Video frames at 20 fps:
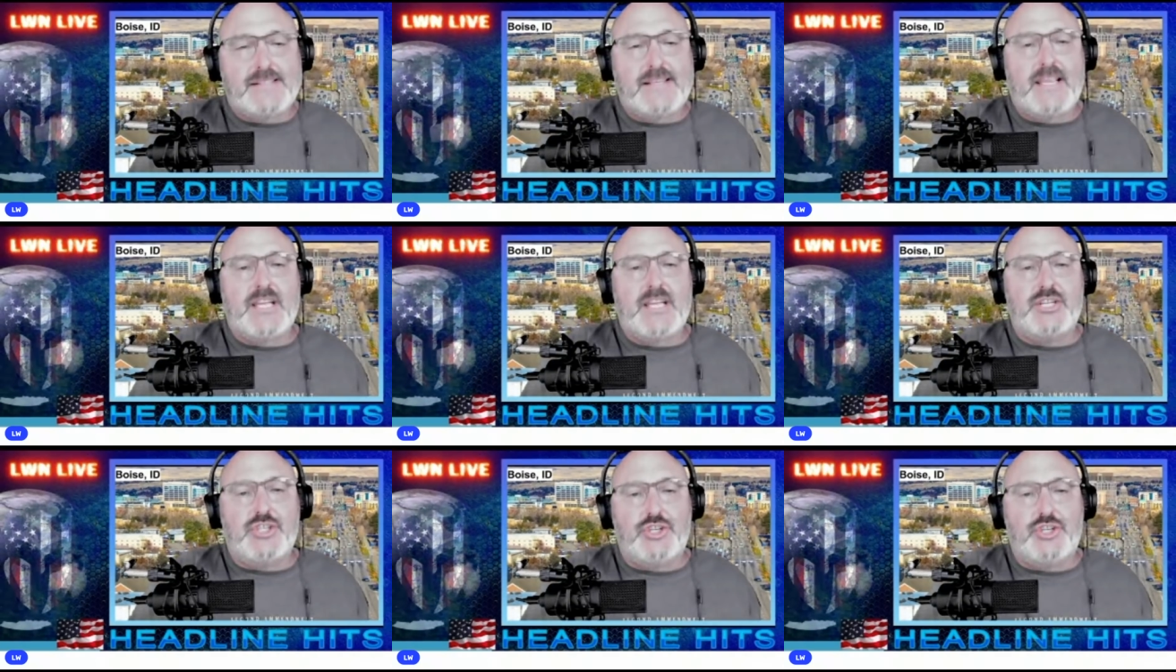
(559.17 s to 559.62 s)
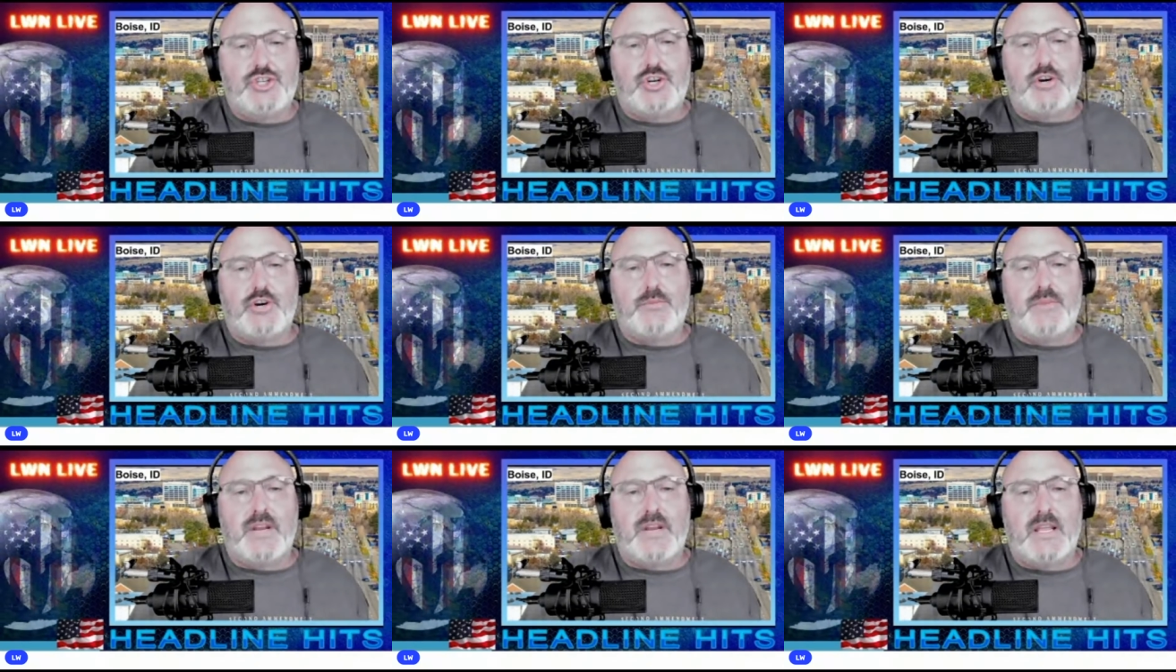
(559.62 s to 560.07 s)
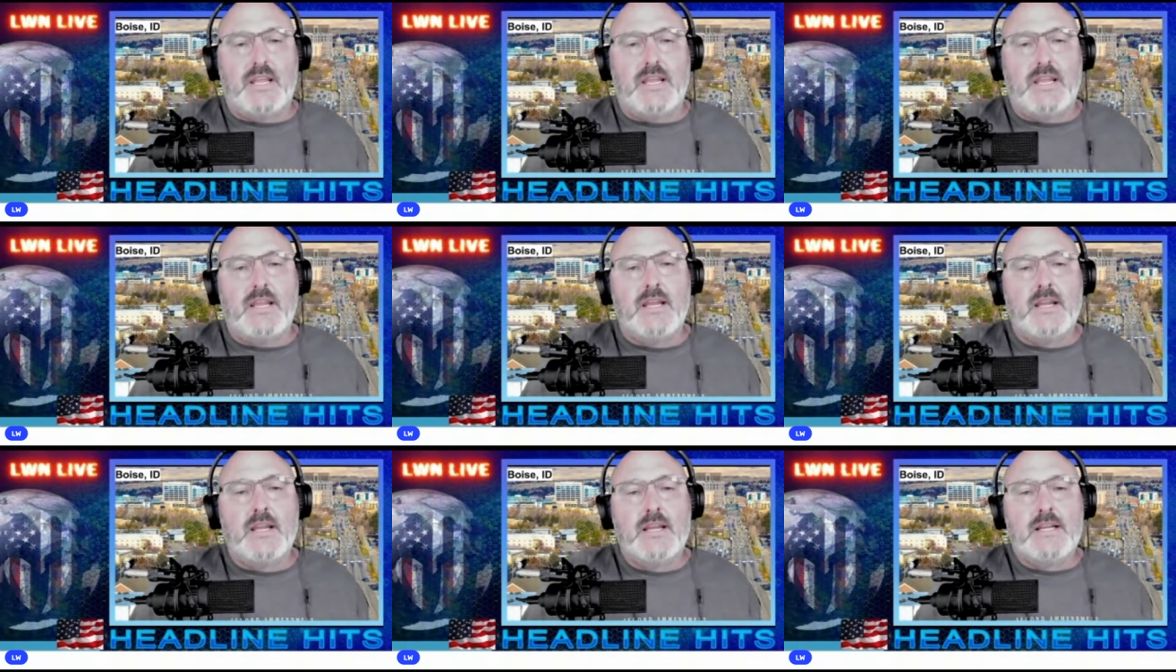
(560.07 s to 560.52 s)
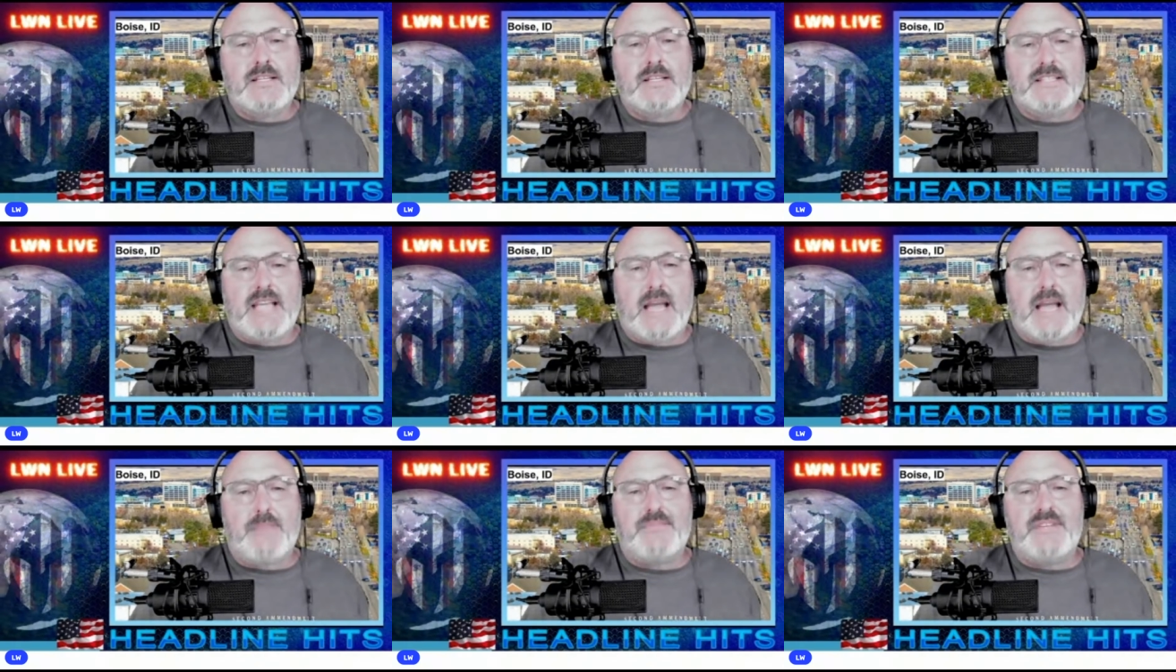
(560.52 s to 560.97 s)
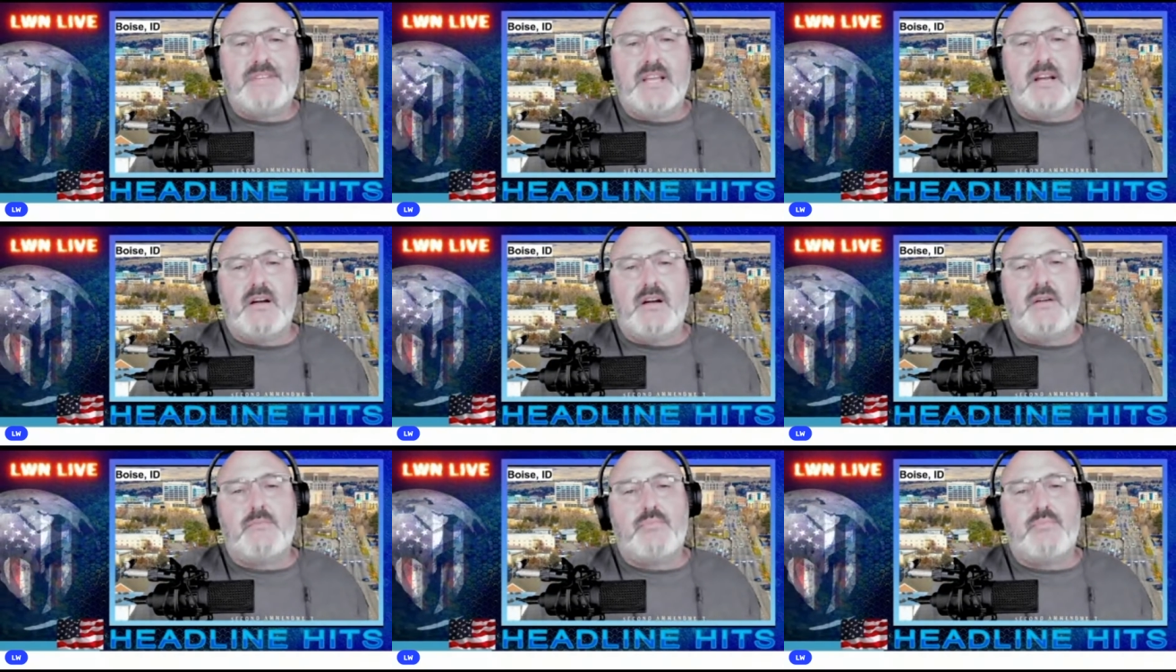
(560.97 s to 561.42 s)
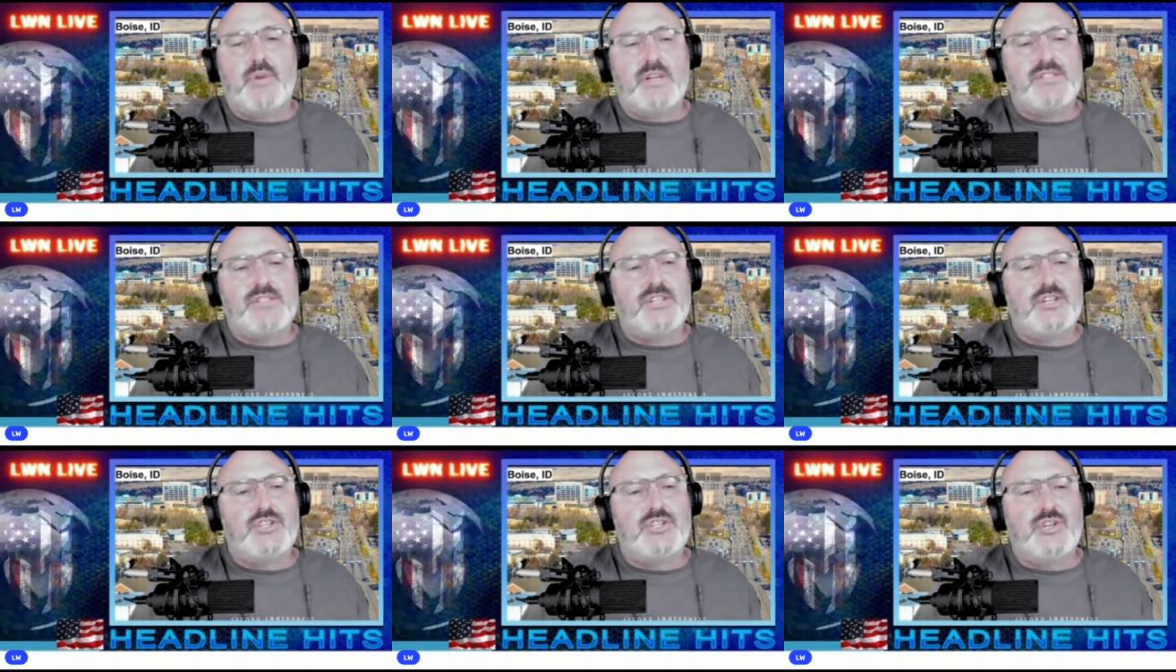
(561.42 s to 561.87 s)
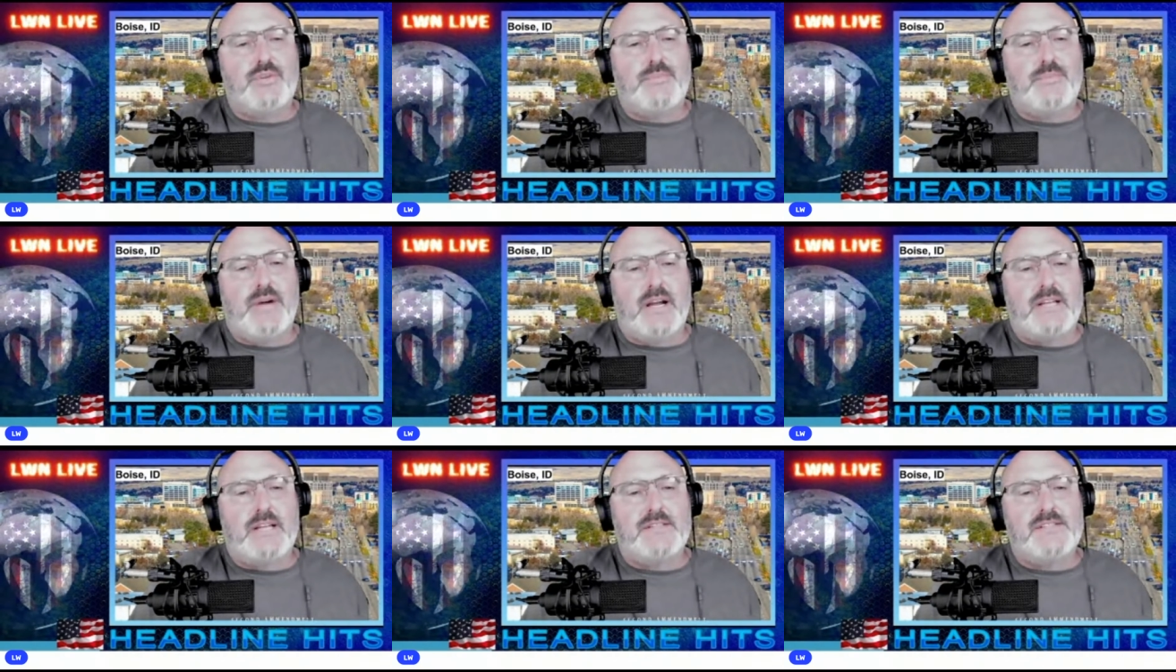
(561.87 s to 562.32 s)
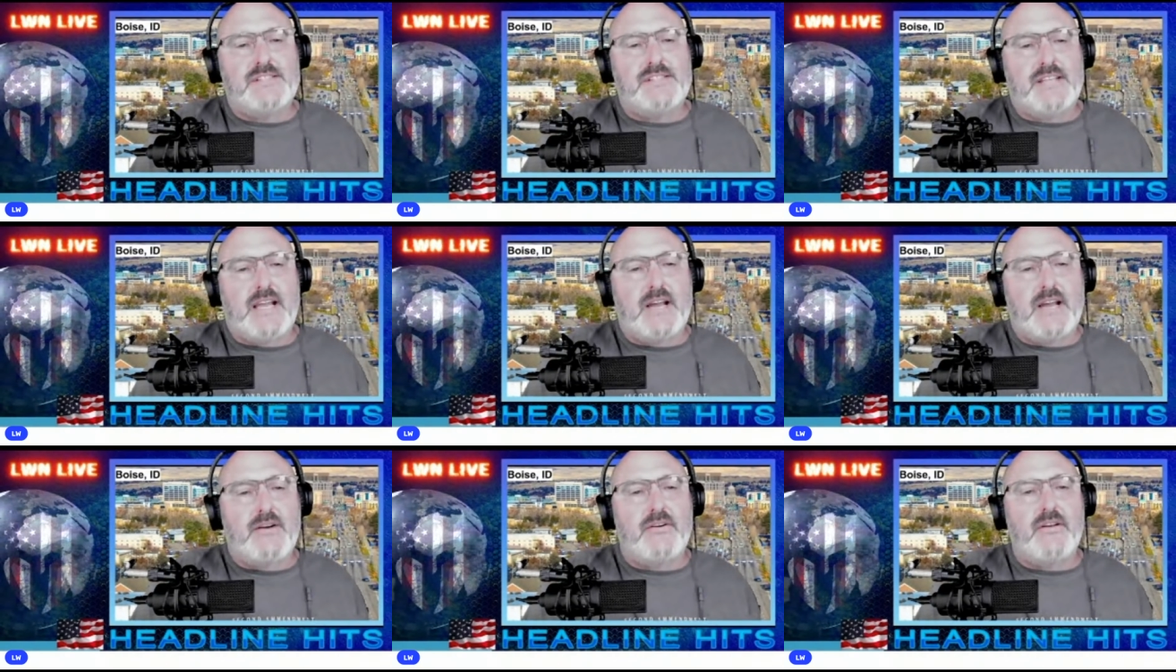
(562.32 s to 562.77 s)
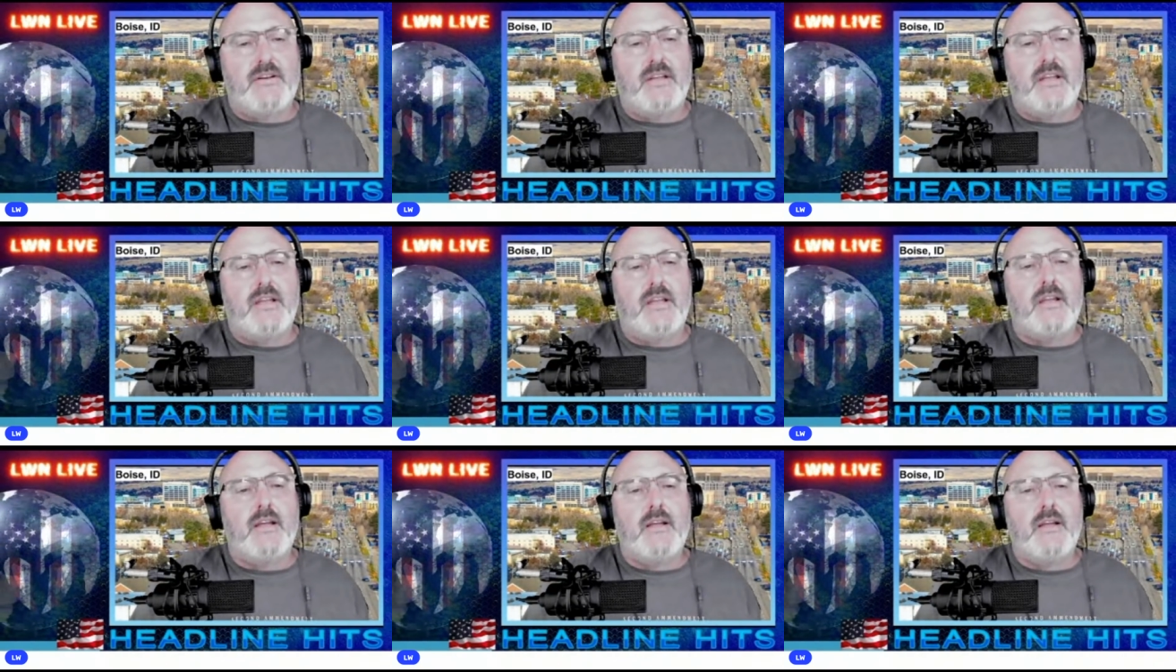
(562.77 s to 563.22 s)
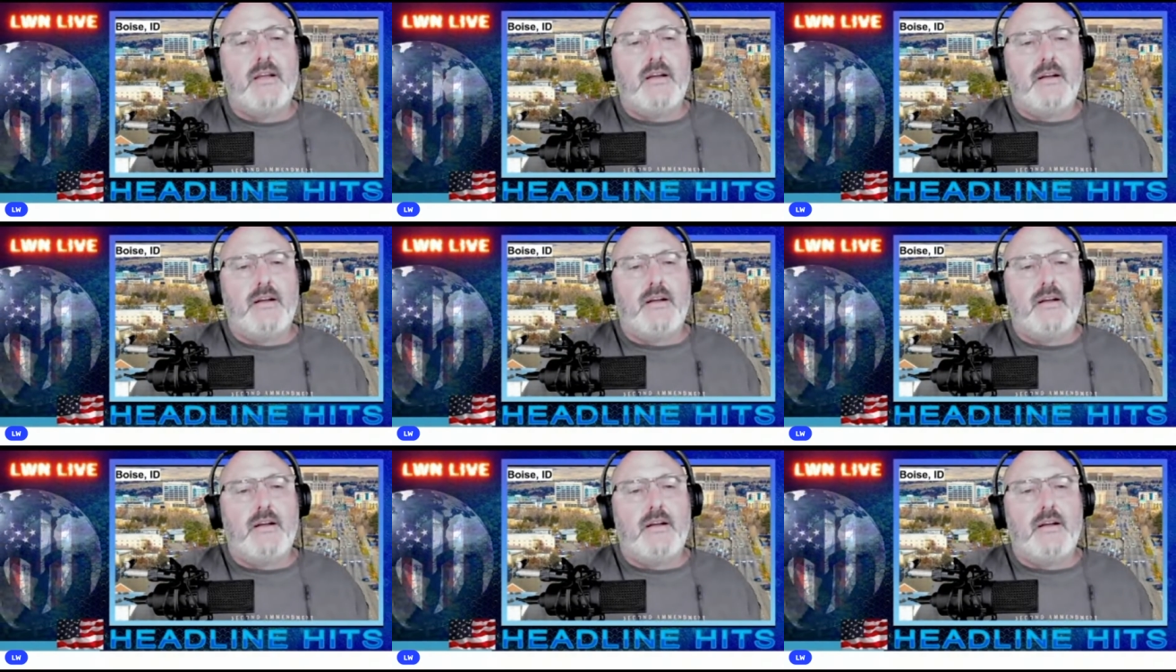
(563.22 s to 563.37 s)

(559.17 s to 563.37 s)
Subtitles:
and Germany, tapped down President Joe Biden Saturday,